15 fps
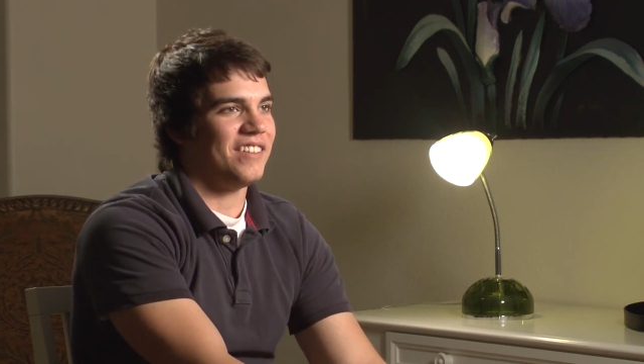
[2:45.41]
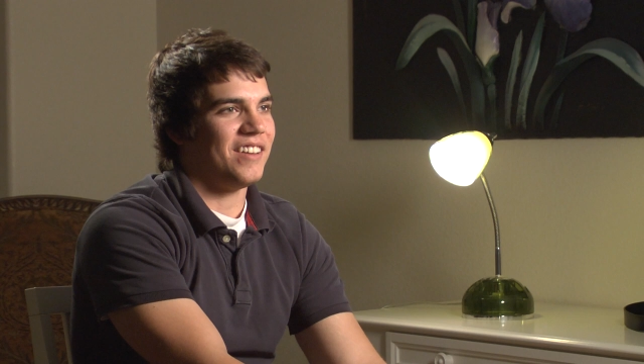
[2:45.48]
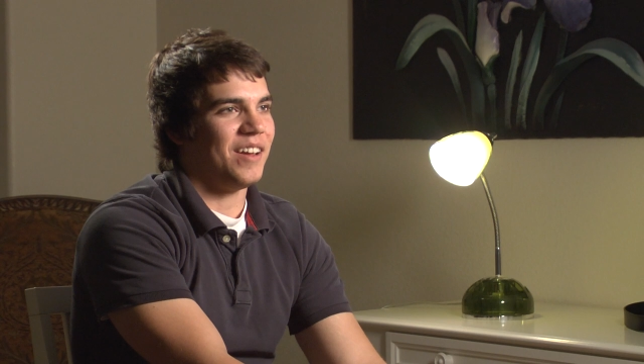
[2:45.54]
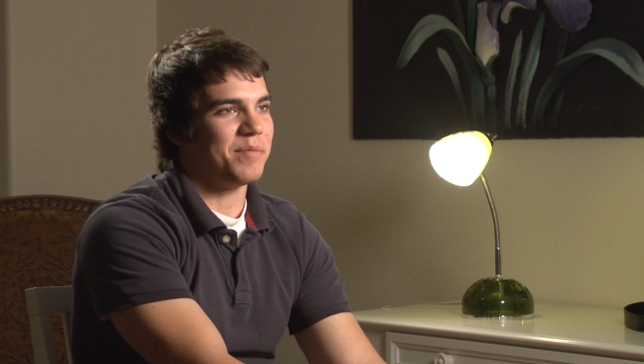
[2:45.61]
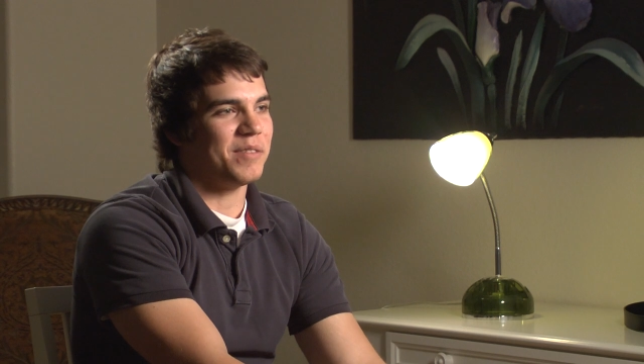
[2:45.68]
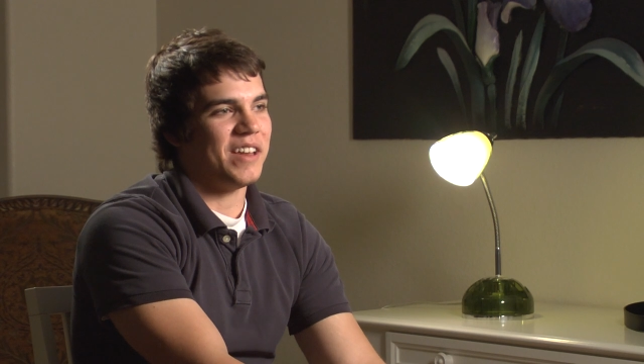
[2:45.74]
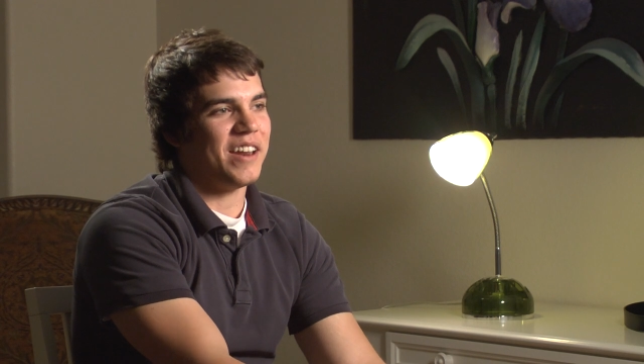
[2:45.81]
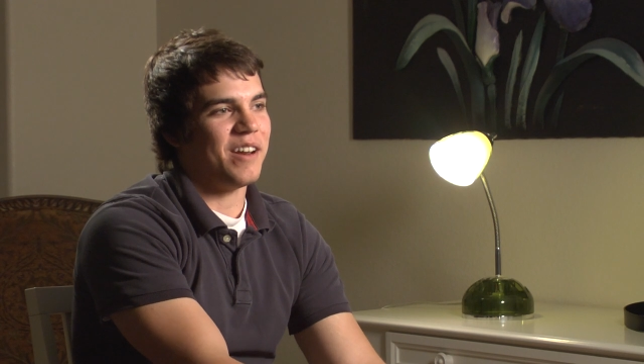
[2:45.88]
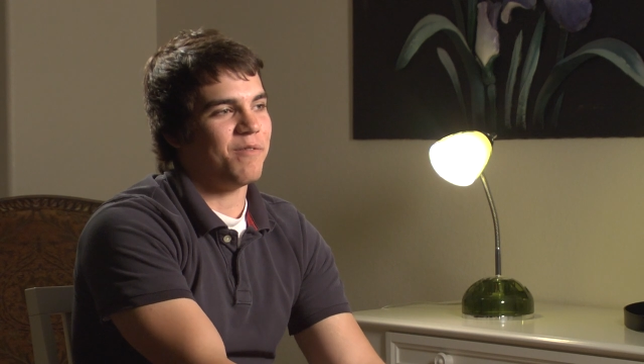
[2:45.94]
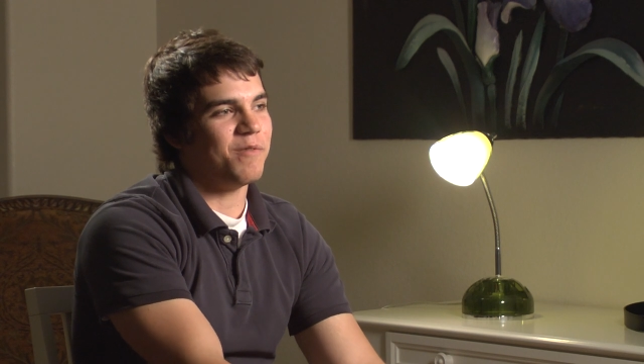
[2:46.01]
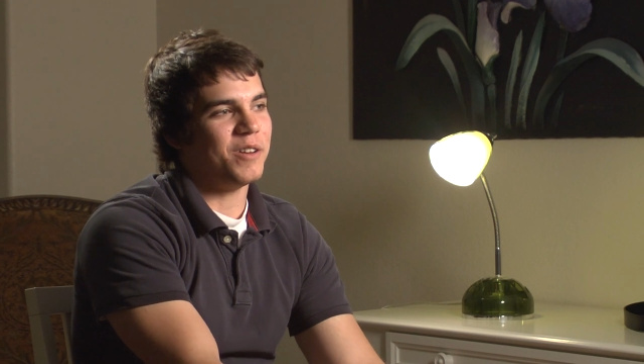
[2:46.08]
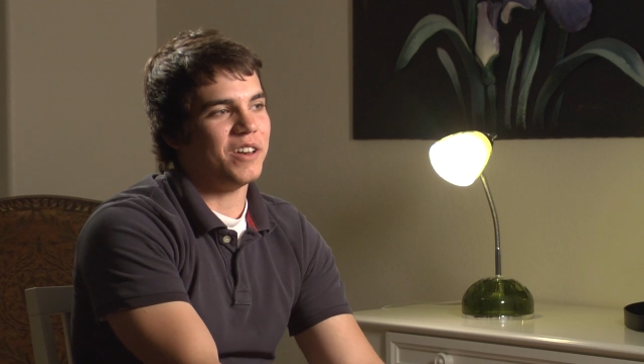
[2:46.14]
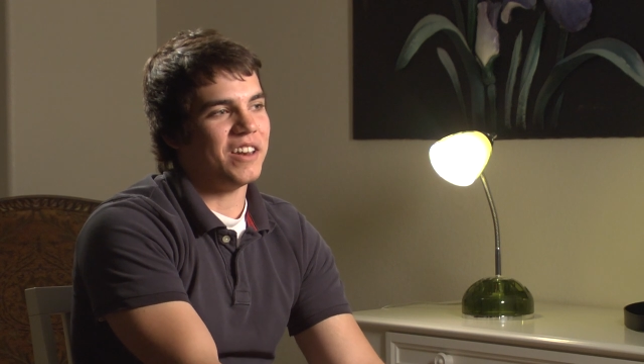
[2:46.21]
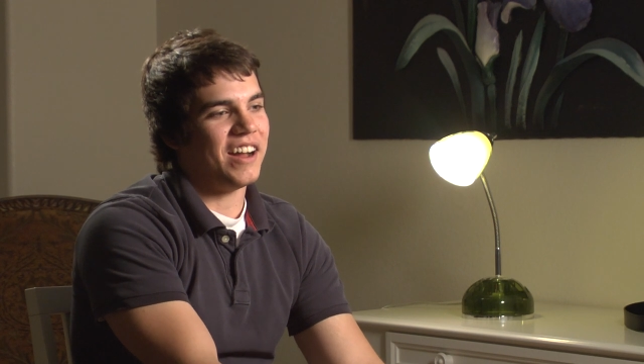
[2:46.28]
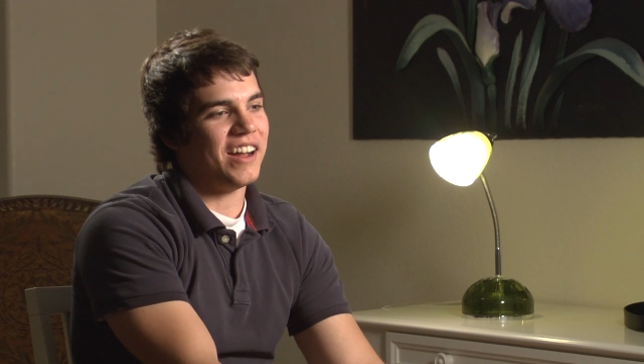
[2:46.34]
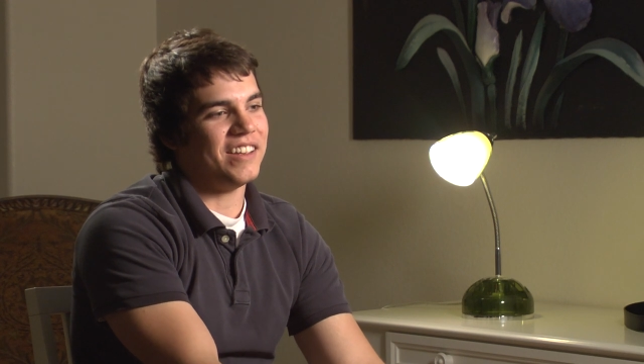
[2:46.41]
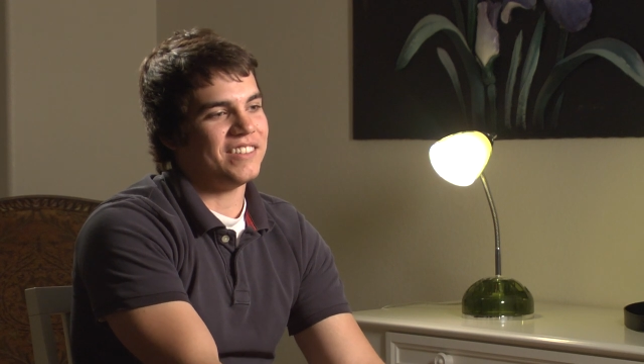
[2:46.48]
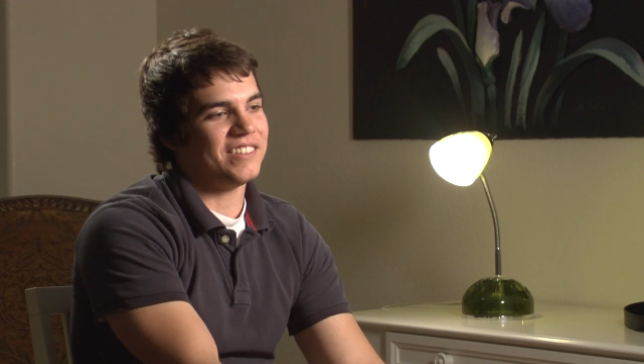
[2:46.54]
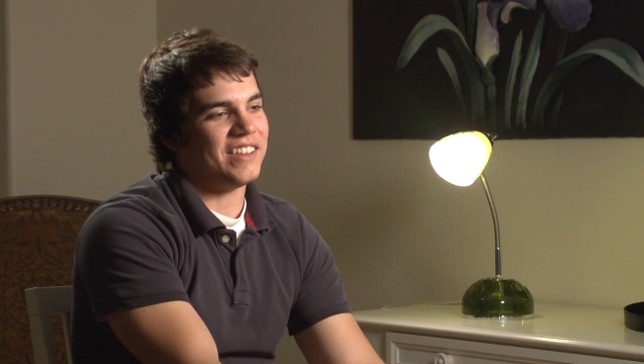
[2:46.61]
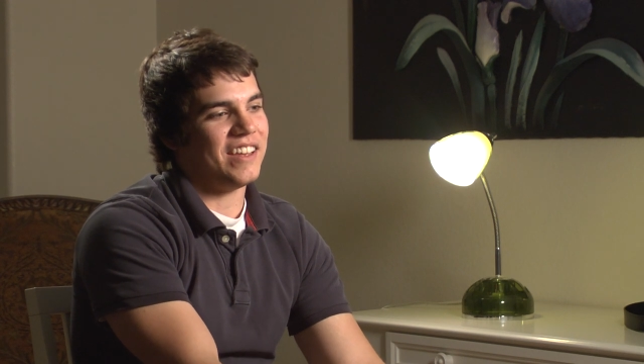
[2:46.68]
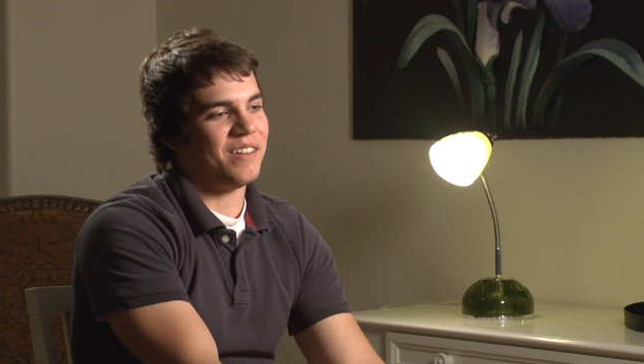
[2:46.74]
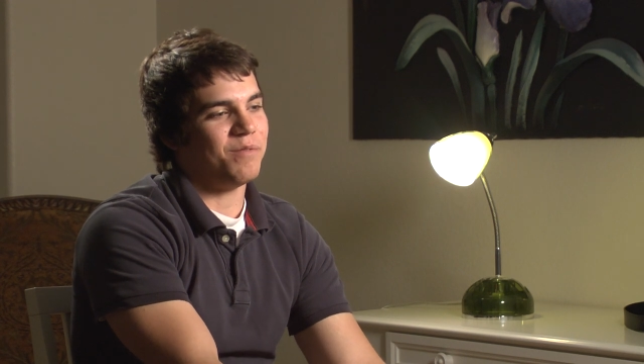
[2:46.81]
I'm glad I
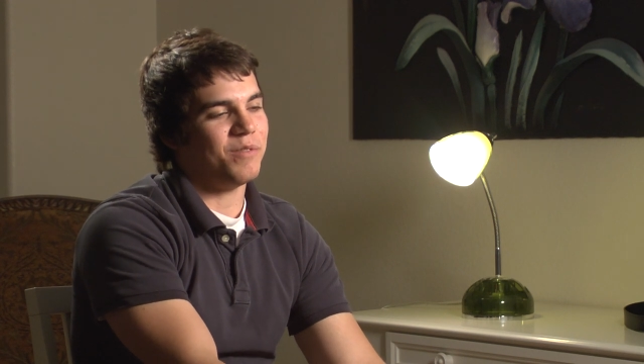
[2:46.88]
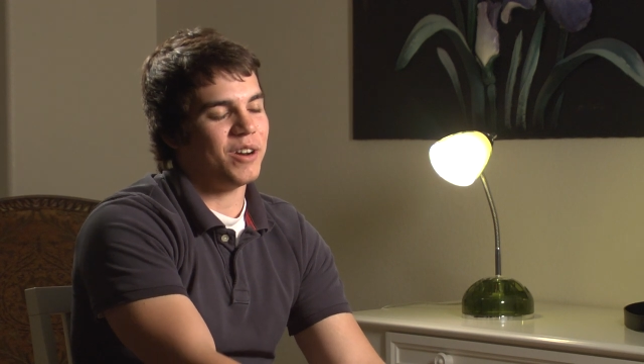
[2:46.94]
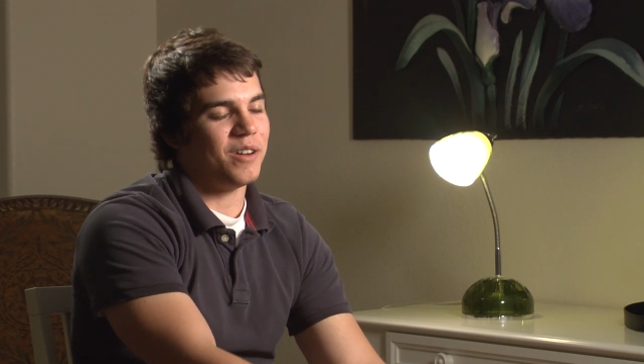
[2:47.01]
realized that what